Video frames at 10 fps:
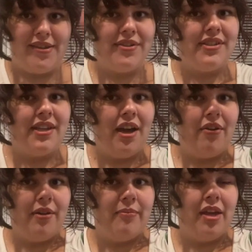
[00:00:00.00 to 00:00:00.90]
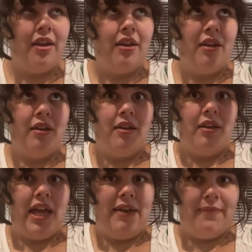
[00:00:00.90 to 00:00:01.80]
You see how I'm
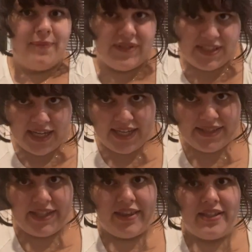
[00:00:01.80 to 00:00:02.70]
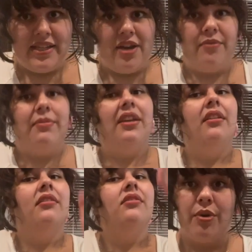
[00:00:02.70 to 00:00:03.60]
emphasizing the downbeat?
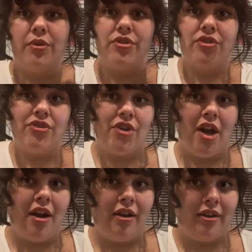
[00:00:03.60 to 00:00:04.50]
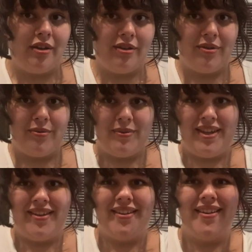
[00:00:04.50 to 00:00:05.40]
Strong,
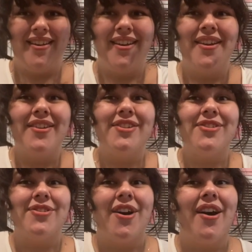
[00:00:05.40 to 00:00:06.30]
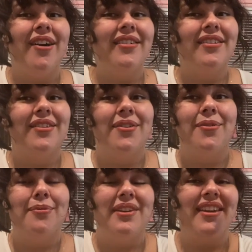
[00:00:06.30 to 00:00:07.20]
weak, strong,
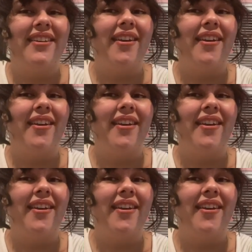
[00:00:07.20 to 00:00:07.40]
weak.